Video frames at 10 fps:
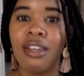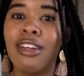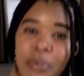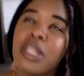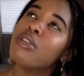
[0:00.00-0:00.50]

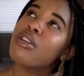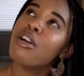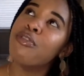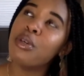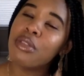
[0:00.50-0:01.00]
But those are
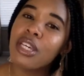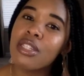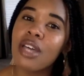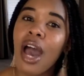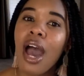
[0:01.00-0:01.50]
a few things
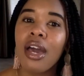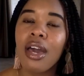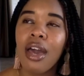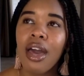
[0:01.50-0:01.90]
that I